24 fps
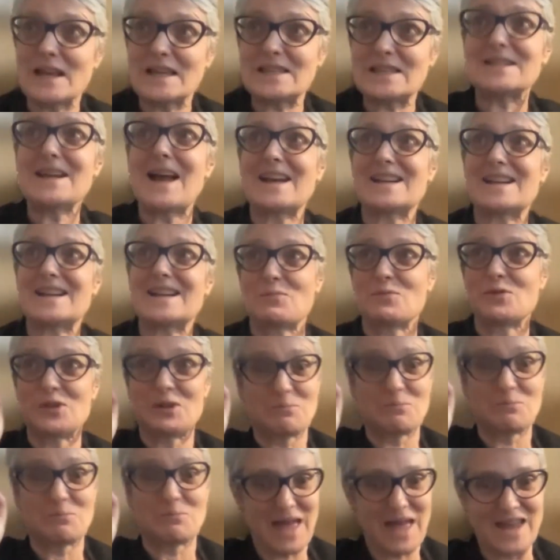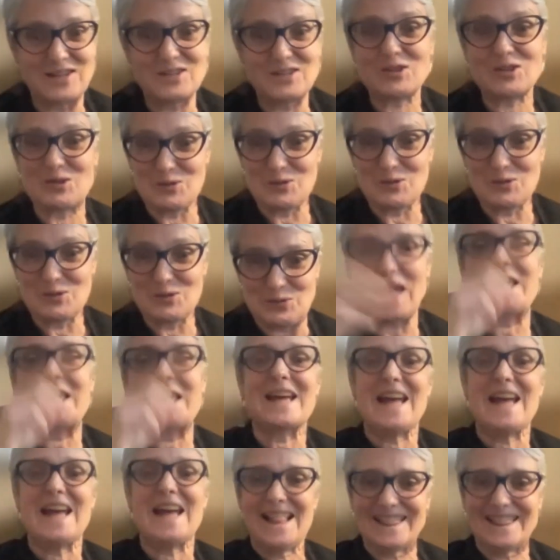let's knock down William Penn too.
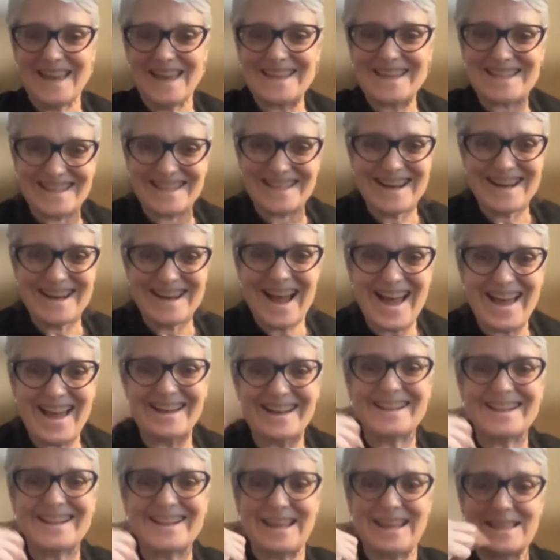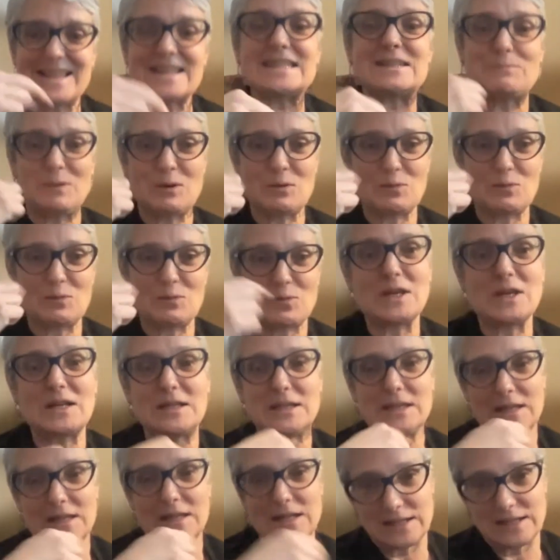Like let's be
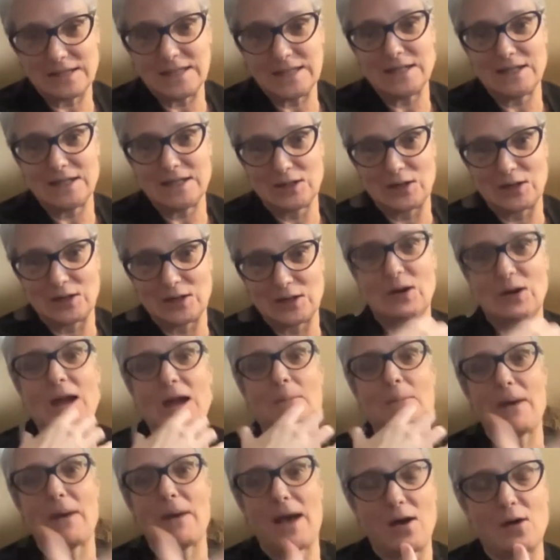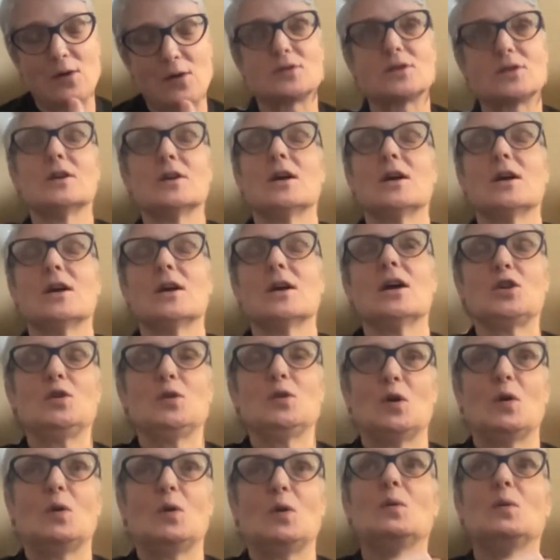really clear about, you
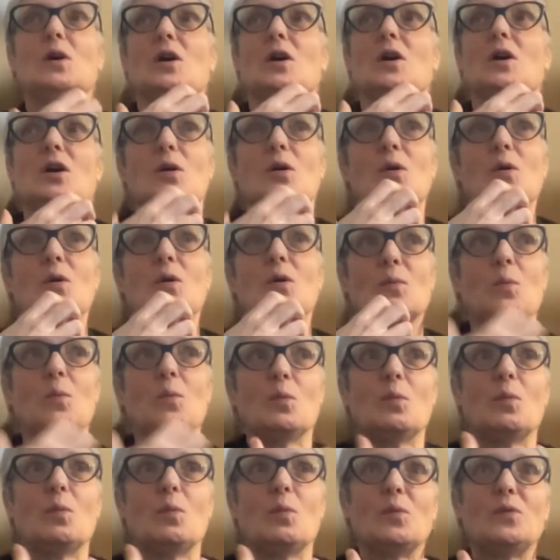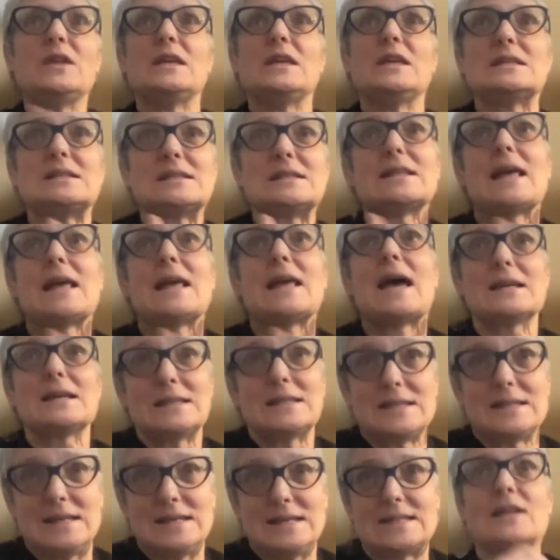know, these
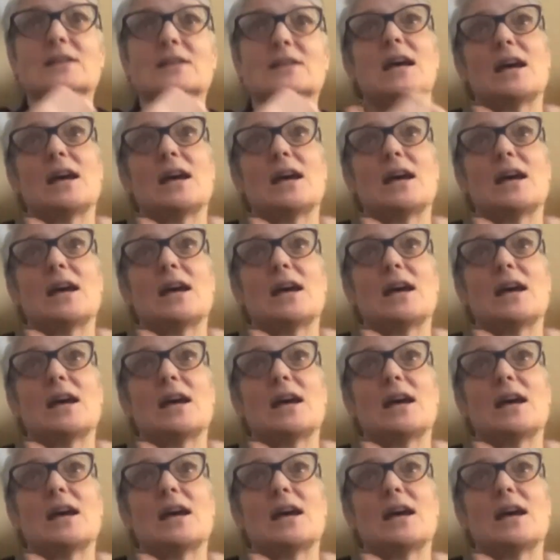legacies and